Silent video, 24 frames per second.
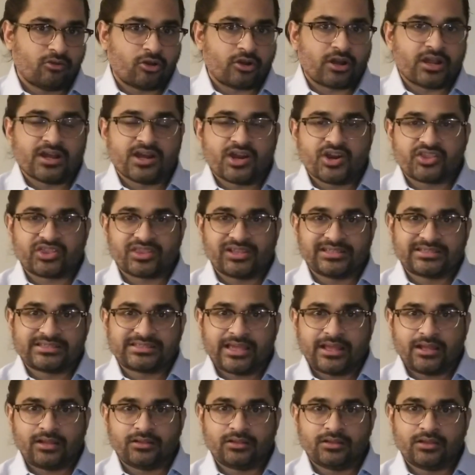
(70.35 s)
or a Hertel
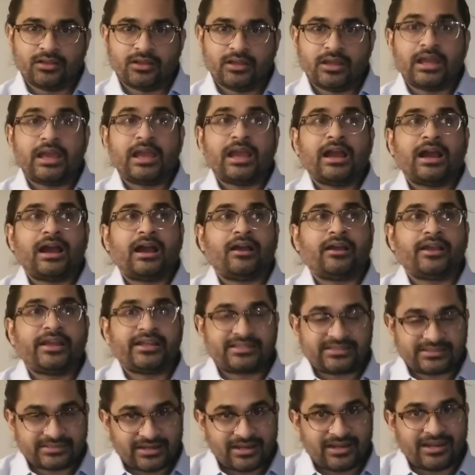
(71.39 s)
cell,
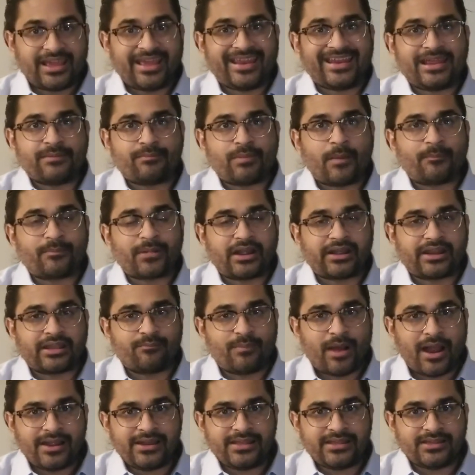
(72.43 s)
it's still an apoptotic
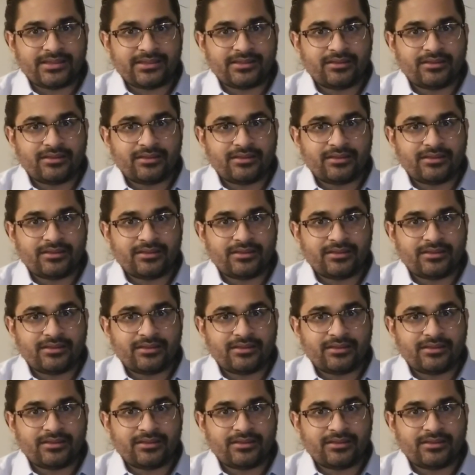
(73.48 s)
body.